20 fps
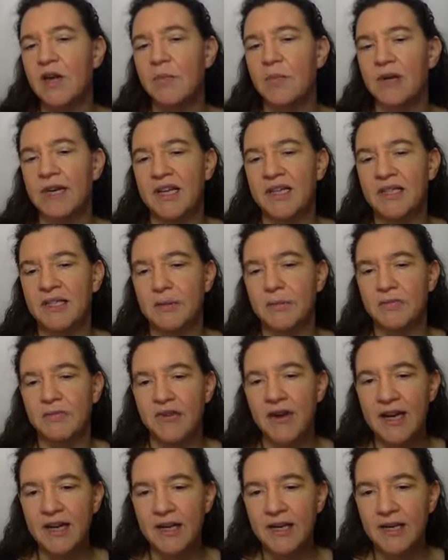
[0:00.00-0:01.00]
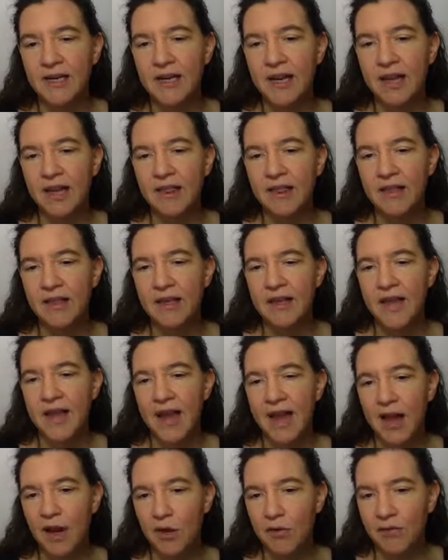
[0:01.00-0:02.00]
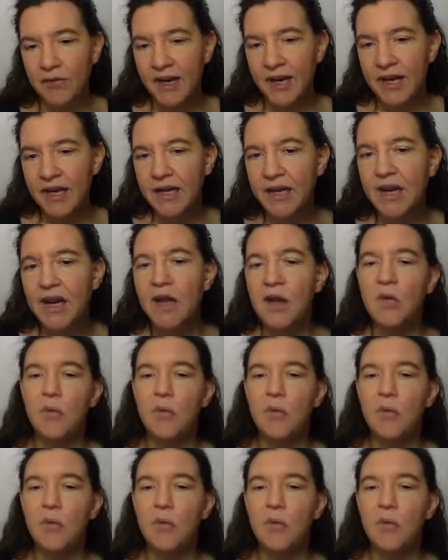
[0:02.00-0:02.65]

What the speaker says: but has some finite length, L of n.